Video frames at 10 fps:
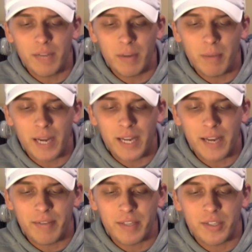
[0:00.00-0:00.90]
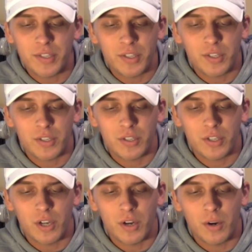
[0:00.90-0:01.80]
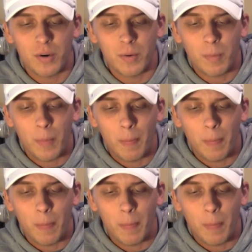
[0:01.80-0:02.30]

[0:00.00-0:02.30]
up Mike Evans, so